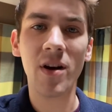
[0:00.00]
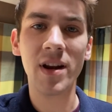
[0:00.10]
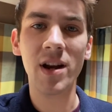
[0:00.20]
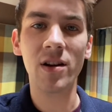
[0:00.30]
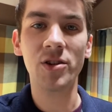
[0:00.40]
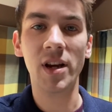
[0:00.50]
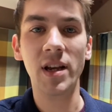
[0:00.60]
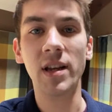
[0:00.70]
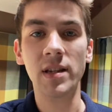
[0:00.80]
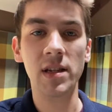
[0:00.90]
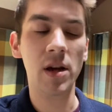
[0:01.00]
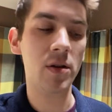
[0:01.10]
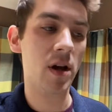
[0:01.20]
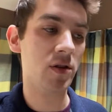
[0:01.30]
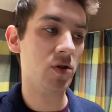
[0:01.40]
on here and checking in to see how
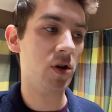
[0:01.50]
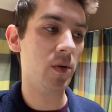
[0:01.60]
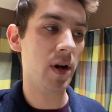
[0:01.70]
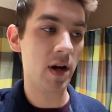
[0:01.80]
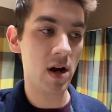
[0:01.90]
you guys are doing.